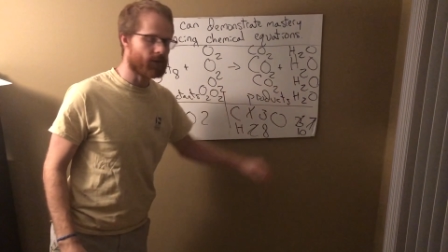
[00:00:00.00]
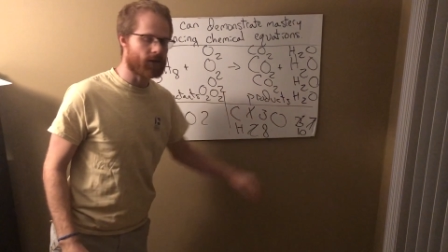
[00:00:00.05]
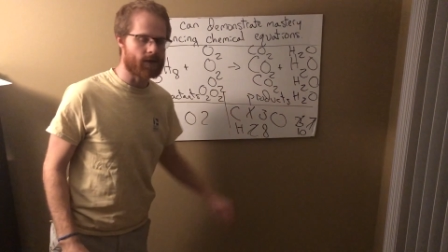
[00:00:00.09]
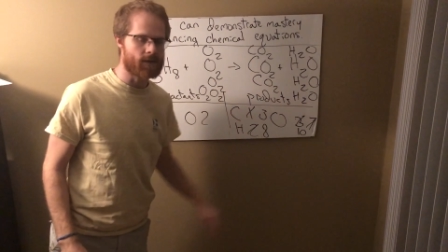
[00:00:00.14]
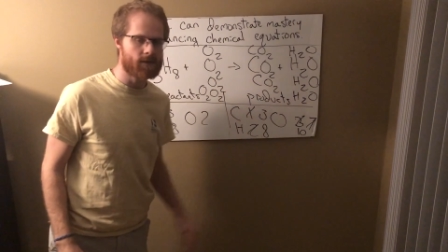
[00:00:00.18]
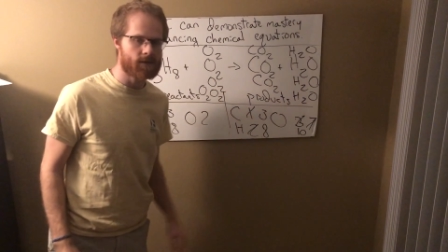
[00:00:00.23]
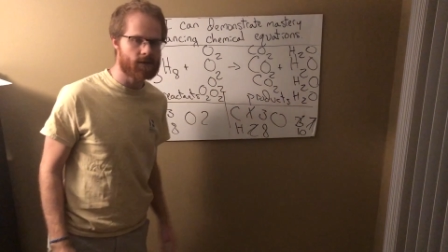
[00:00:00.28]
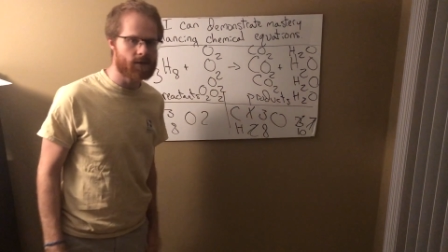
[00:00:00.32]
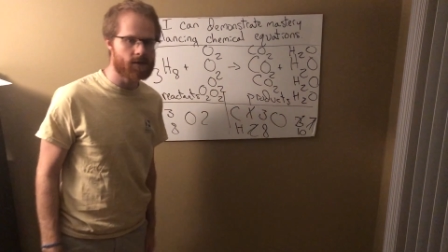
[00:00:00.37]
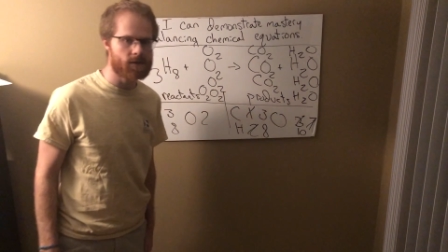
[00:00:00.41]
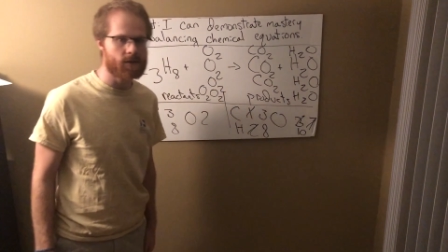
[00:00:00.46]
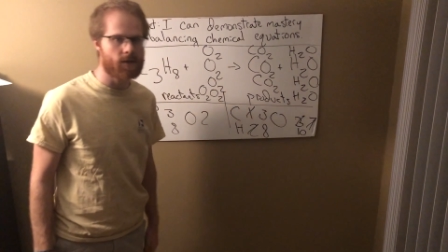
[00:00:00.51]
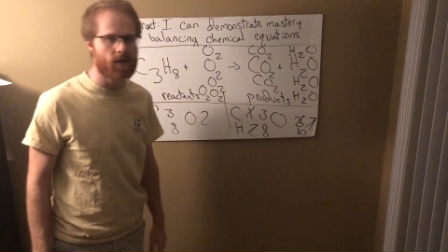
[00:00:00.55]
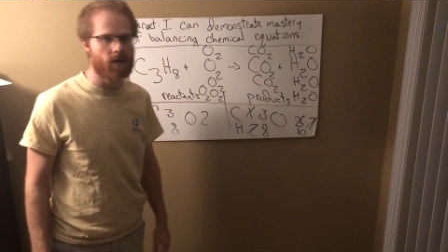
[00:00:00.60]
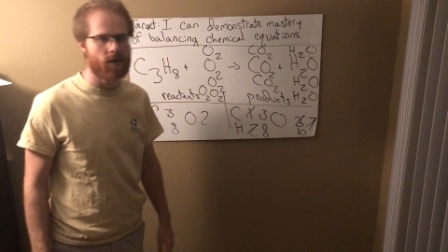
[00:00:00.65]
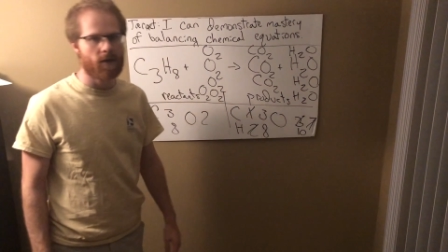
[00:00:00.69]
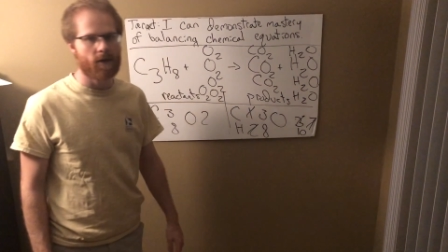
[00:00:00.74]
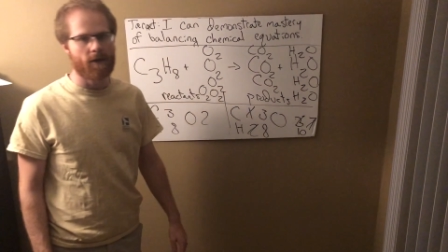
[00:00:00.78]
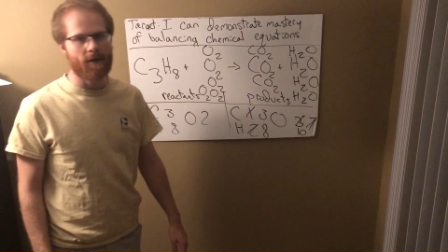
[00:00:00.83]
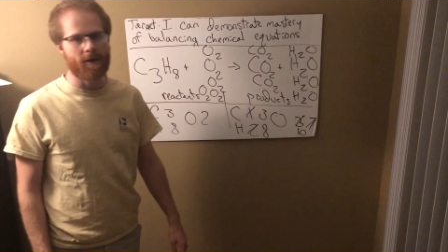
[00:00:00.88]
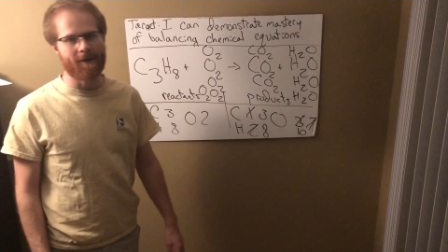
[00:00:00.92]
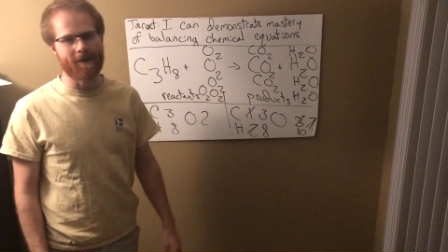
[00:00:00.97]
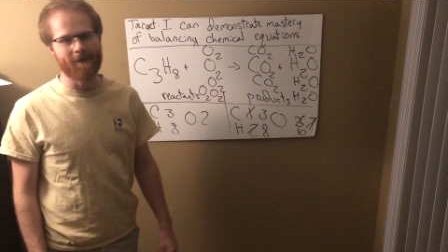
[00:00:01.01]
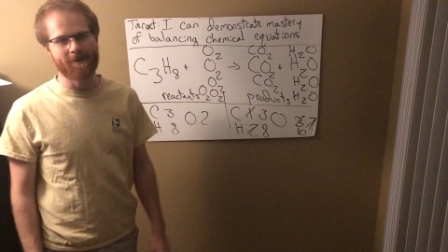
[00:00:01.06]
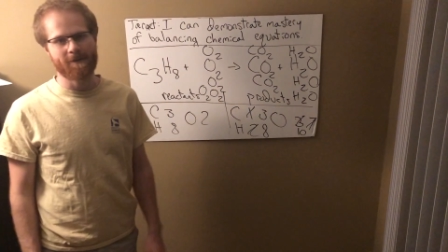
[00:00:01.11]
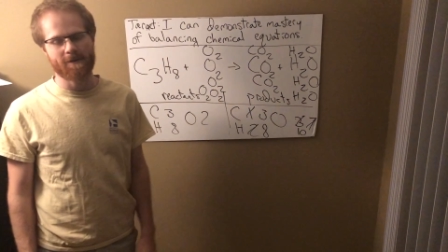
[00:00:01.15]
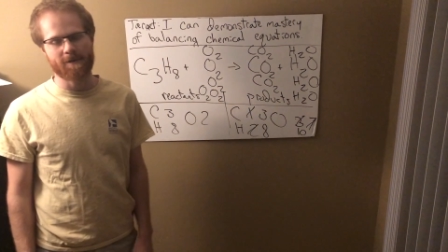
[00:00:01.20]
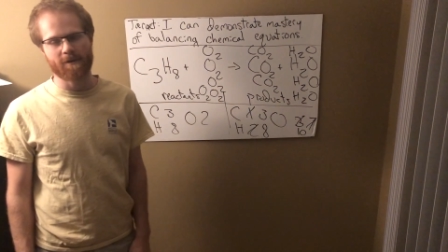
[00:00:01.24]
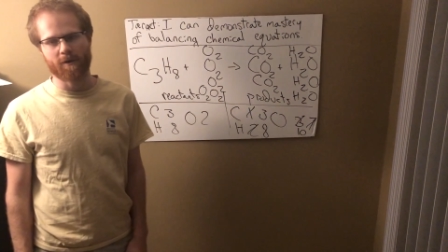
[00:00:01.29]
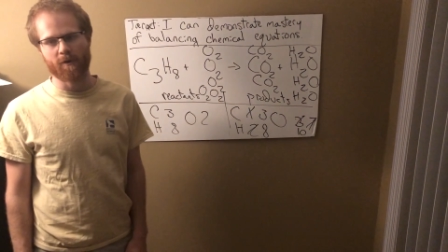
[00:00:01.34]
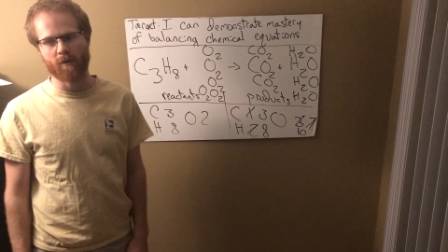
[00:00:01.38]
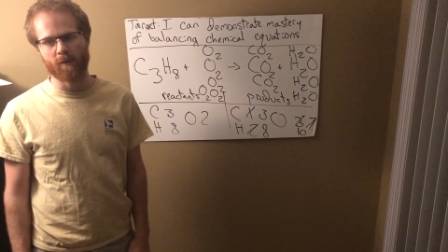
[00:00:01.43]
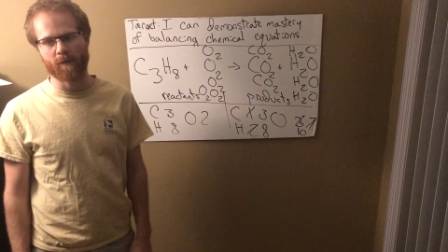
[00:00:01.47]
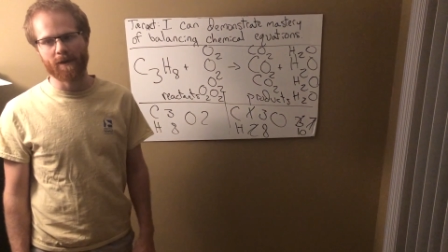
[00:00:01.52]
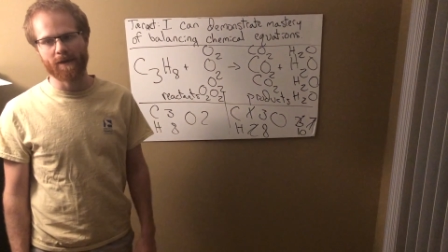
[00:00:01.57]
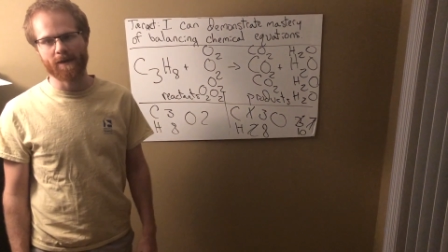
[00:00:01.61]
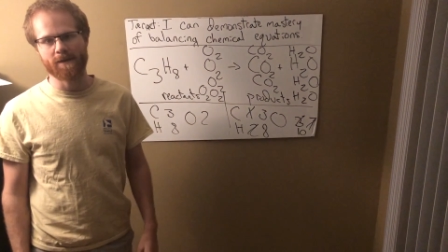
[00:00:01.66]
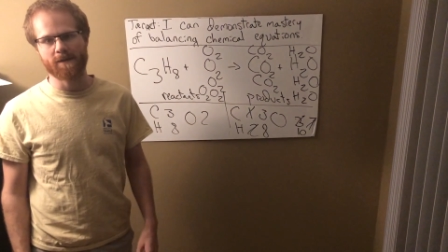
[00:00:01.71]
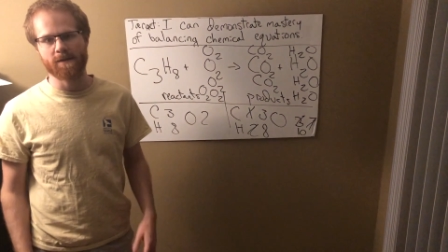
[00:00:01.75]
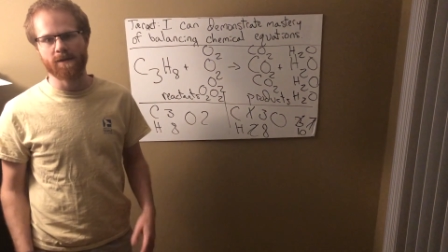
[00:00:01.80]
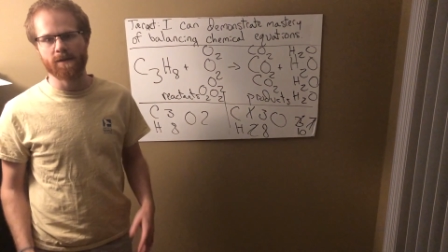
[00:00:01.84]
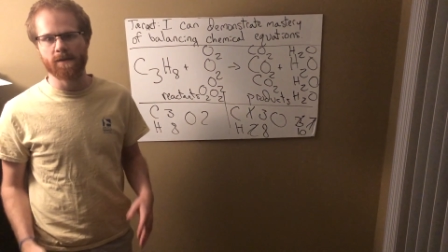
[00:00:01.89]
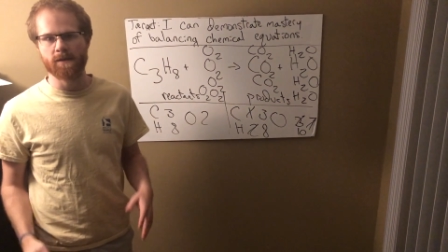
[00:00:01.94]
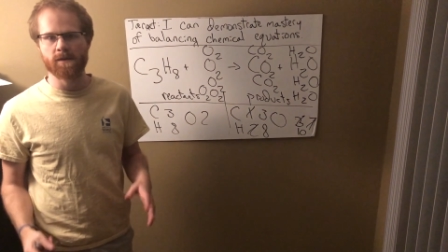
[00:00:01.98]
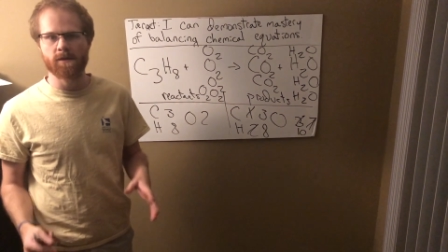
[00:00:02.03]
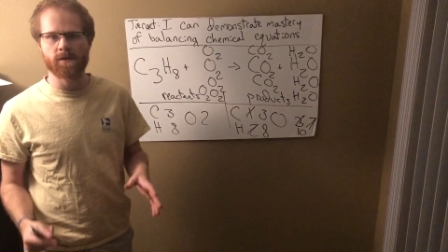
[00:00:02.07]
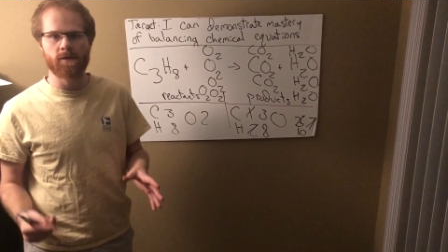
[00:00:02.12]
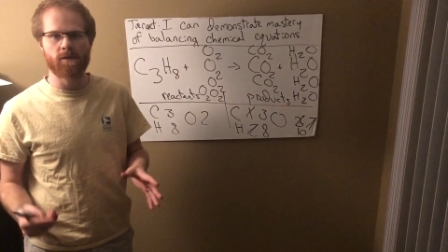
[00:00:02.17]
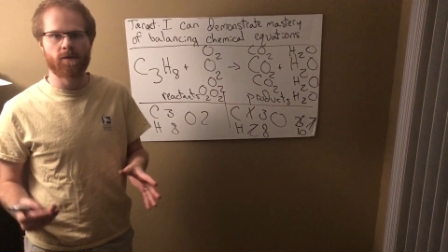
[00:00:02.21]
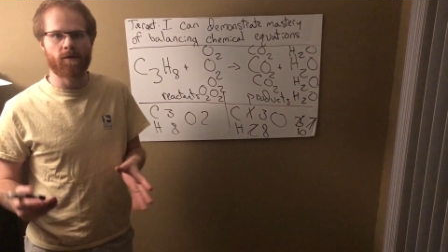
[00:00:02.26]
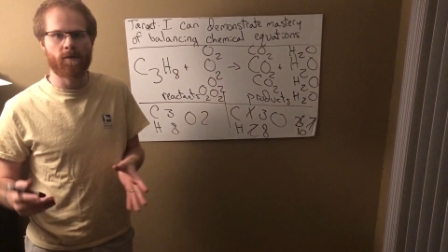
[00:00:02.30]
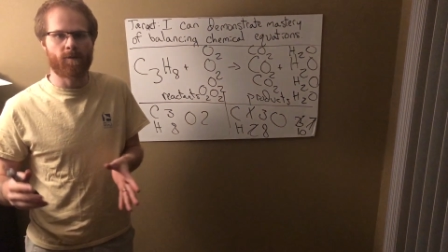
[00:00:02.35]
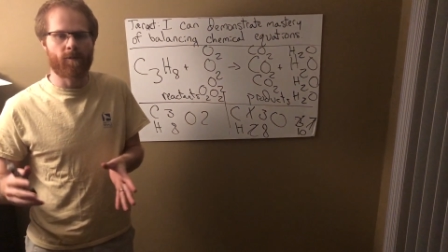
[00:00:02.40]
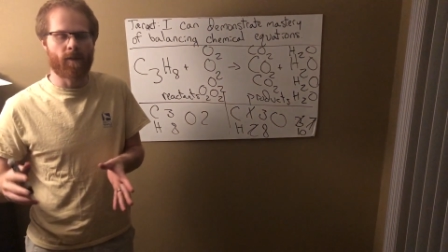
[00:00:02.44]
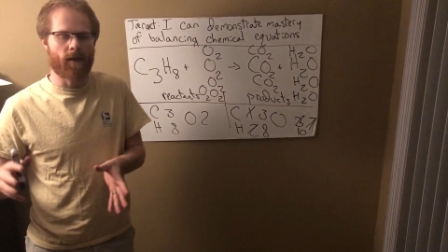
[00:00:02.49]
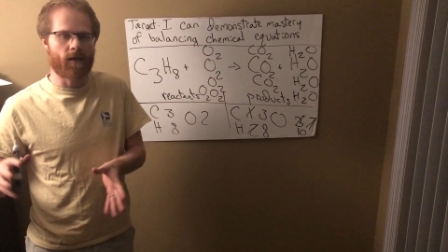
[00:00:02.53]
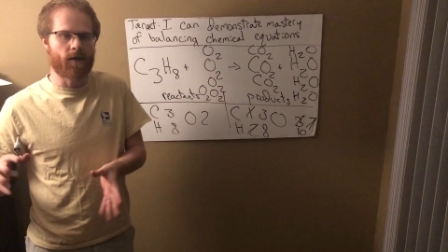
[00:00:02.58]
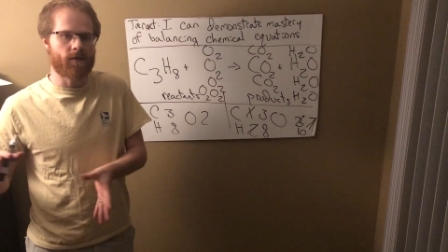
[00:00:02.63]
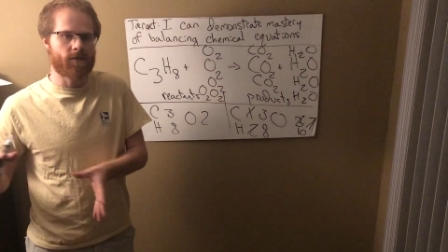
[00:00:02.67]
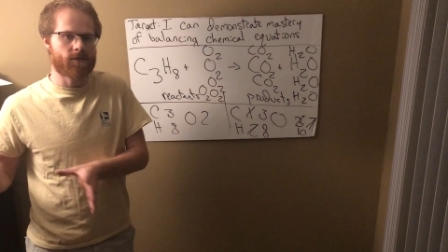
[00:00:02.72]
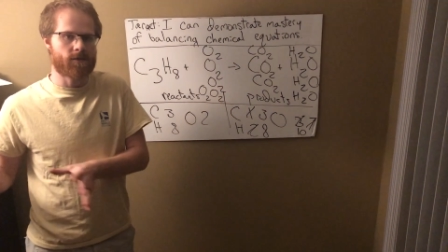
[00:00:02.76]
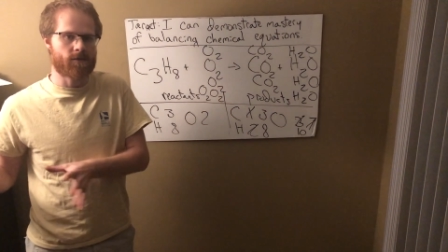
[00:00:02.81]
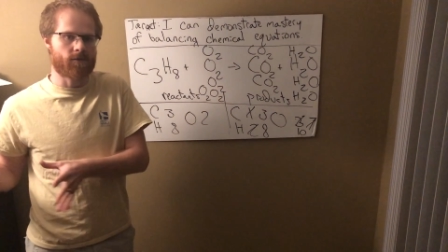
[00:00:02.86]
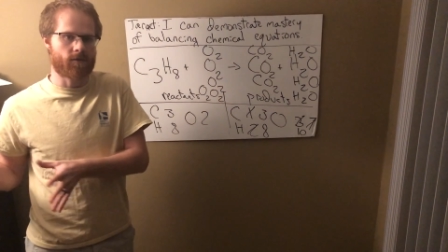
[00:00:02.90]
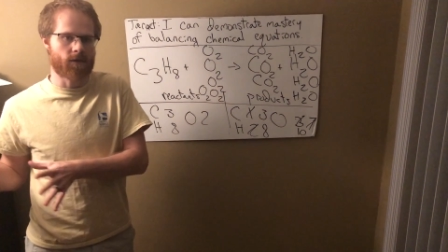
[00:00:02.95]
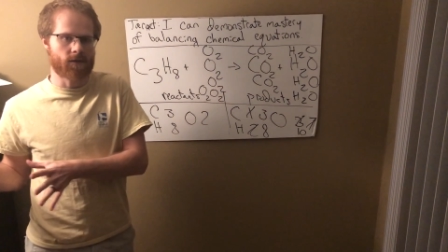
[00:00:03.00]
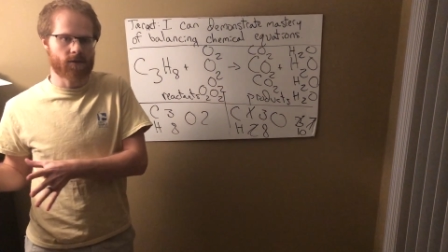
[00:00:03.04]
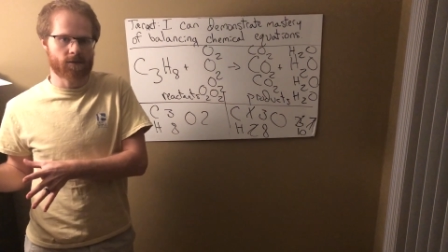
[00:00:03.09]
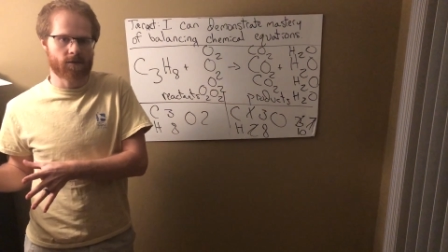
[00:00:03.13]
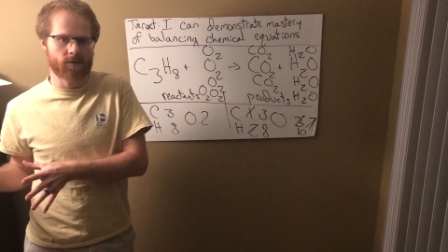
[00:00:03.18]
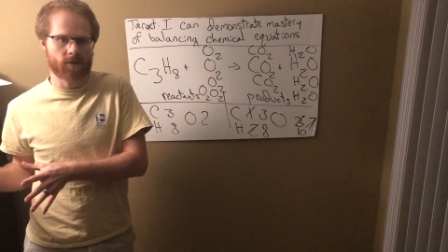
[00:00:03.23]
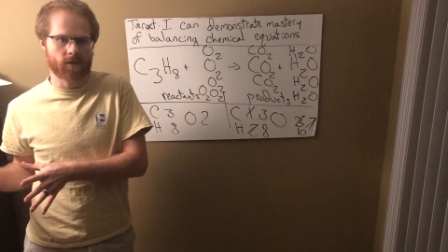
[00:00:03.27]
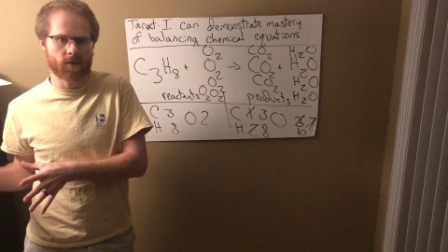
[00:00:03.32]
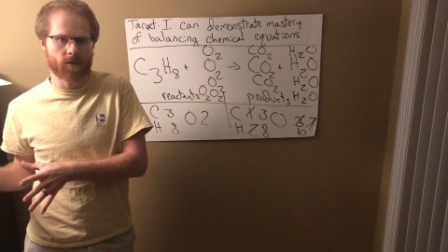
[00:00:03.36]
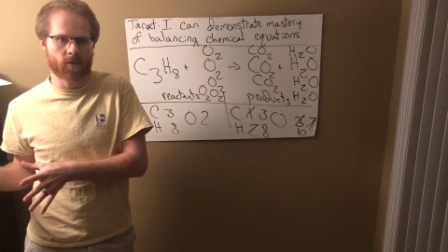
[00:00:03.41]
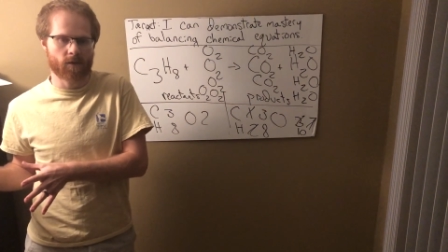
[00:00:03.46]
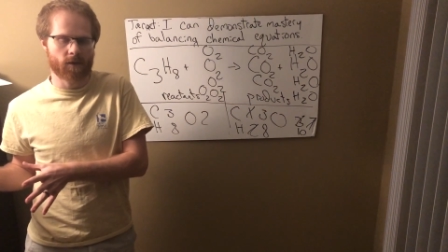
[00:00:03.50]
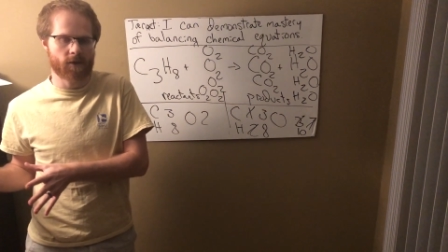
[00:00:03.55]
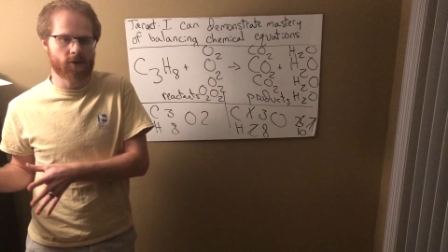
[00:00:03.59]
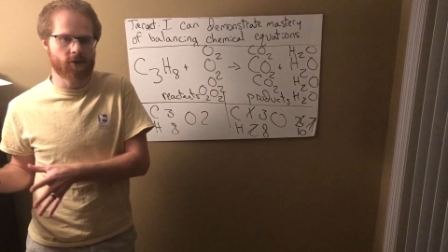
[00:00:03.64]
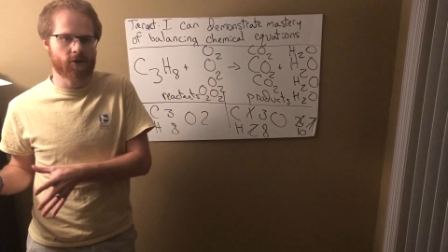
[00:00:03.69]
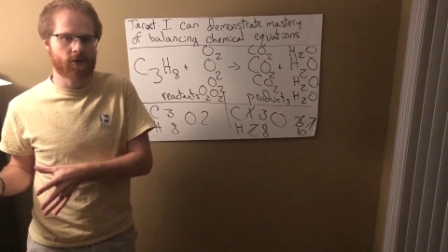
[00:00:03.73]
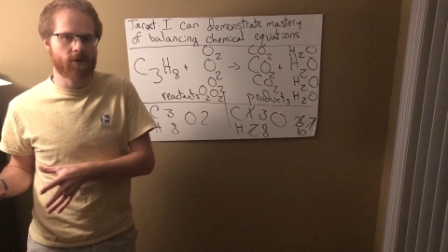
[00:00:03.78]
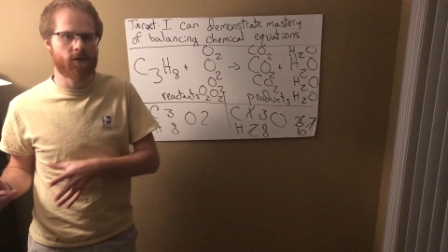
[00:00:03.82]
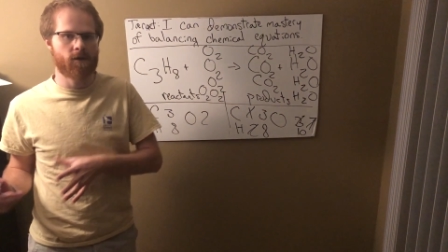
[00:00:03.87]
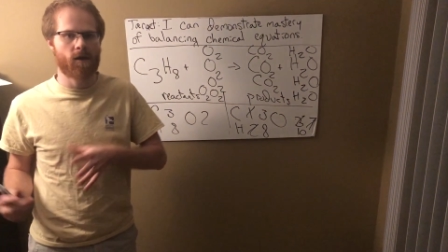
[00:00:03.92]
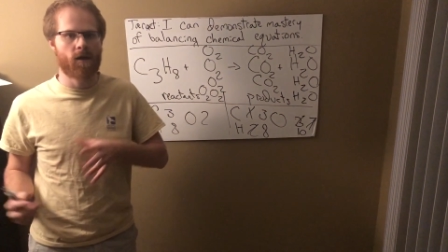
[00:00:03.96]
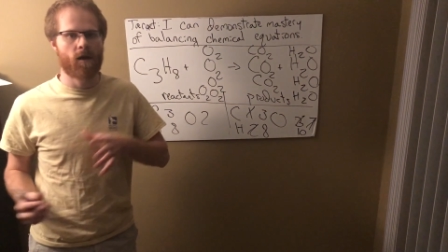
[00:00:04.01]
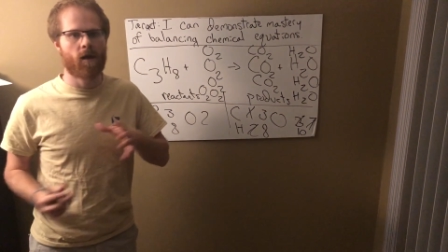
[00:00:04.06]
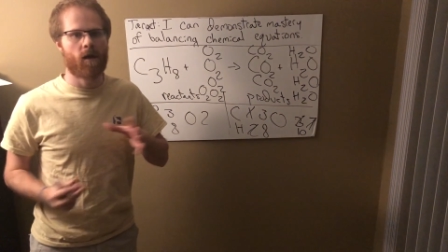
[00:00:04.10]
places, and so it's easier to balance the rest of the equation